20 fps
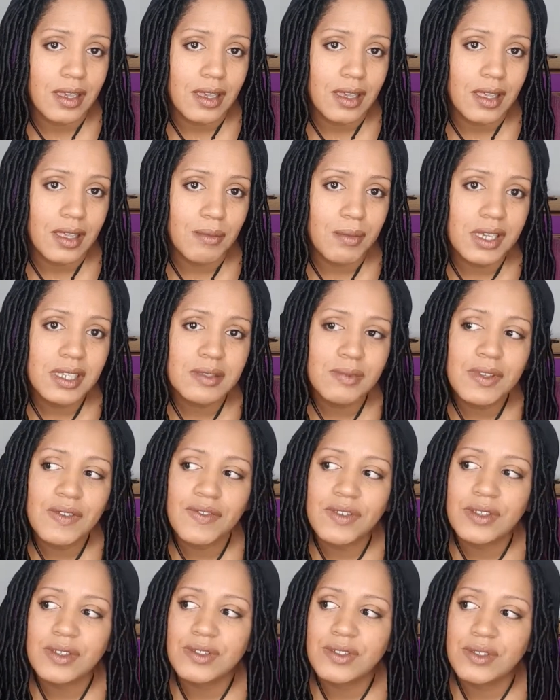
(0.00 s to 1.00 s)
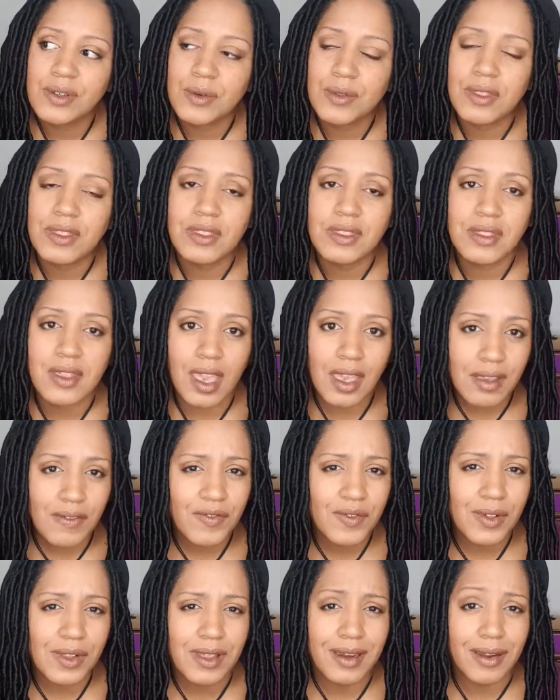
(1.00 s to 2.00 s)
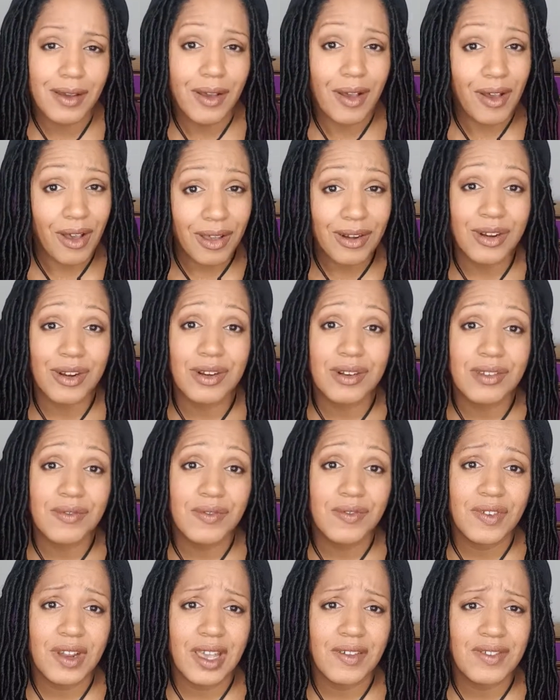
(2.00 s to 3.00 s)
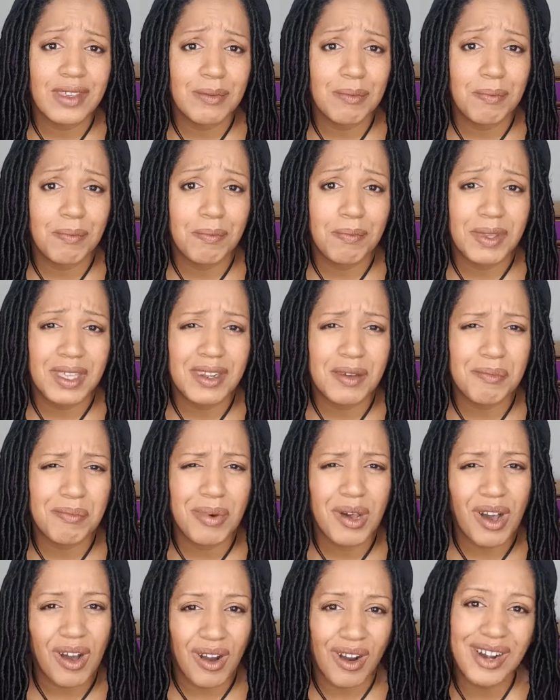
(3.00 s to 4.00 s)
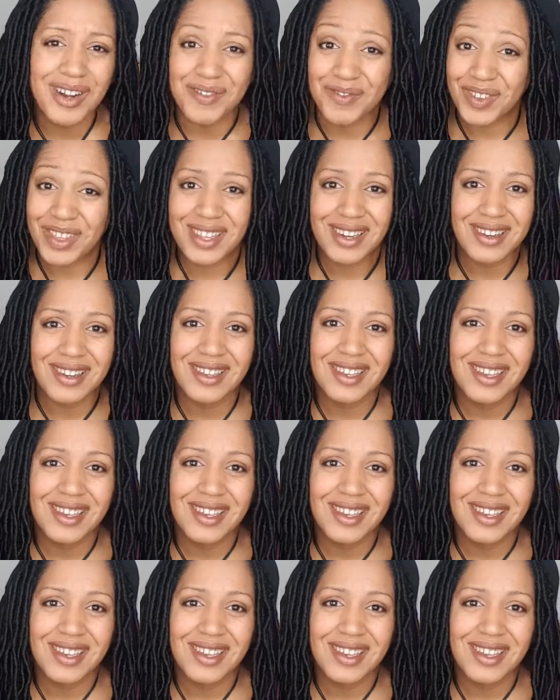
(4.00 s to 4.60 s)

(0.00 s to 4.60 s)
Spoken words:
it makes me feel so thankful and honored for having been a part of it.